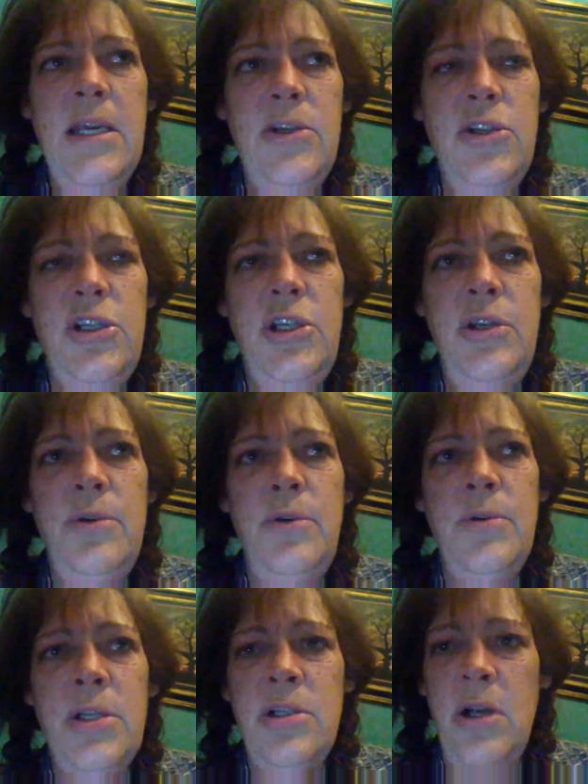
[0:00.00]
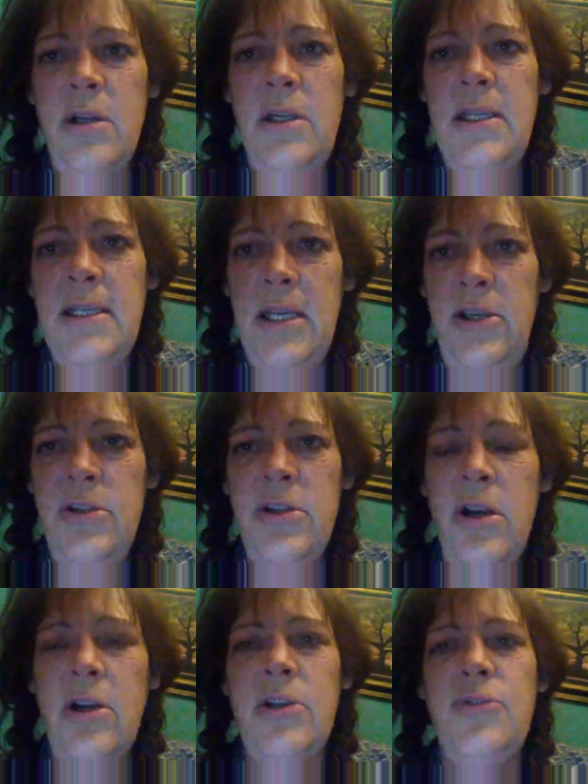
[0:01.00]
is you start decide, you
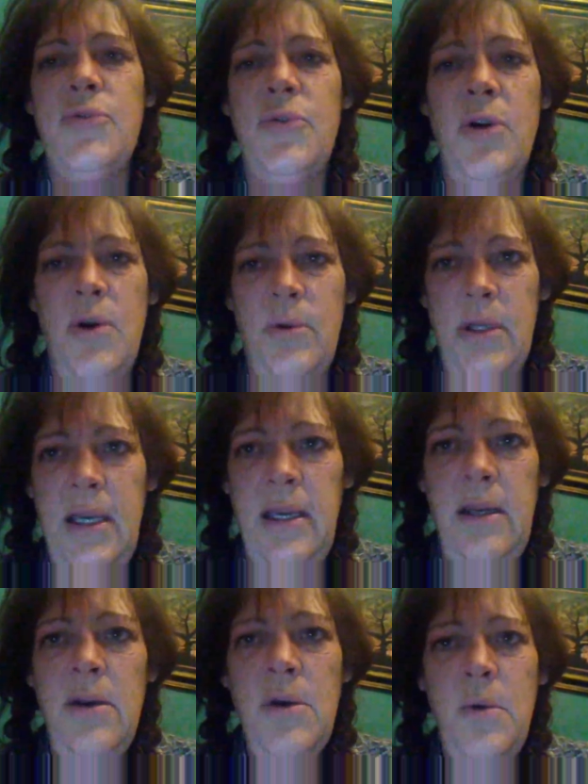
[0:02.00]
start controlling